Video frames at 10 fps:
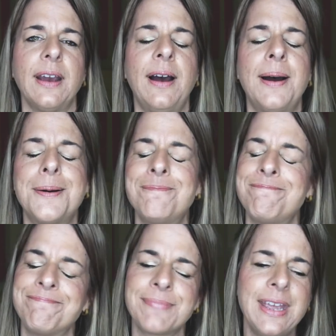
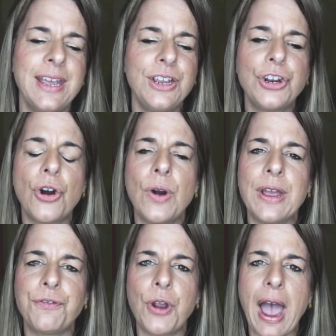Um, you know,
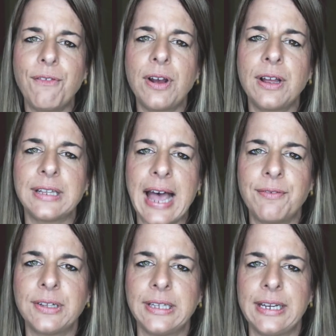if you have a
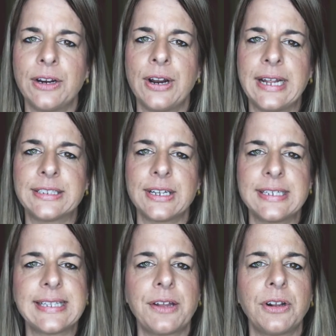lavalier, it's
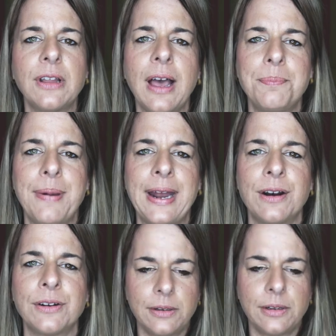gonna sound a lot
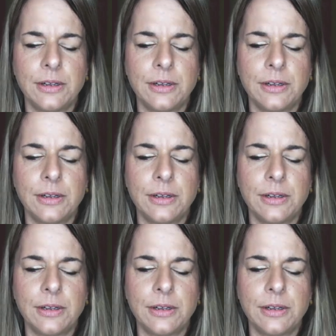better.